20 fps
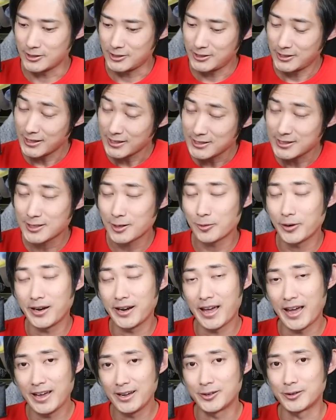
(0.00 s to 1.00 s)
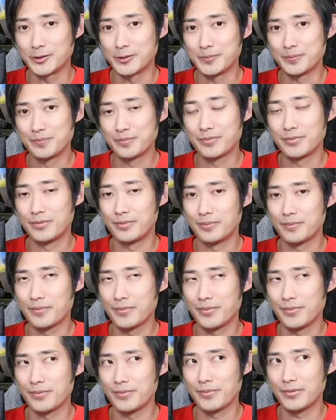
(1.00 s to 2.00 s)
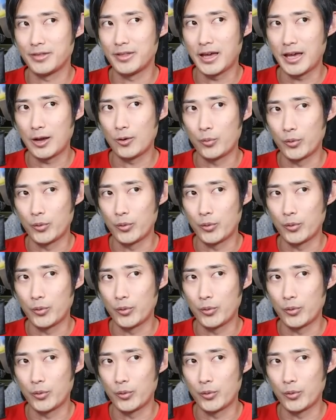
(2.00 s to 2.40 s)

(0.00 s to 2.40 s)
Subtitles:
just the right angle, they